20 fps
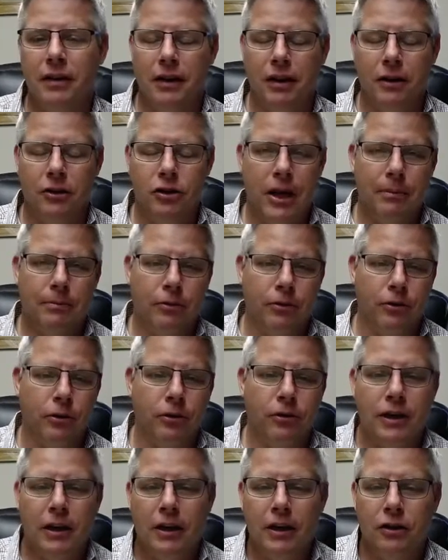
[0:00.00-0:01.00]
in chapter
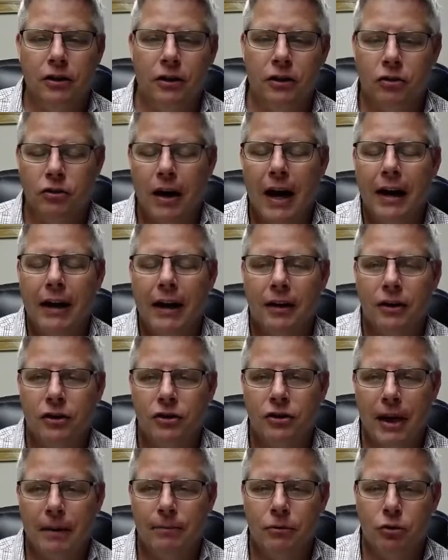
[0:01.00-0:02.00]
13 and the dragon in
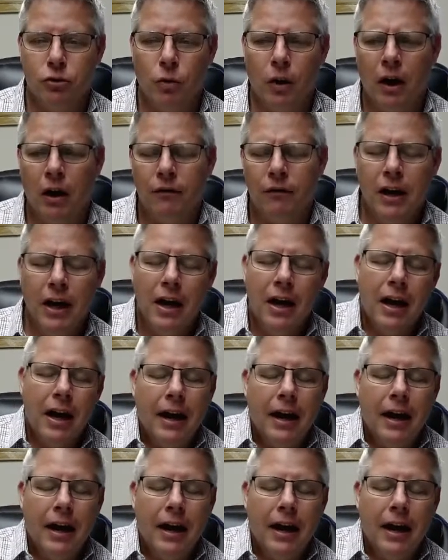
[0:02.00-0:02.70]
chapter 12.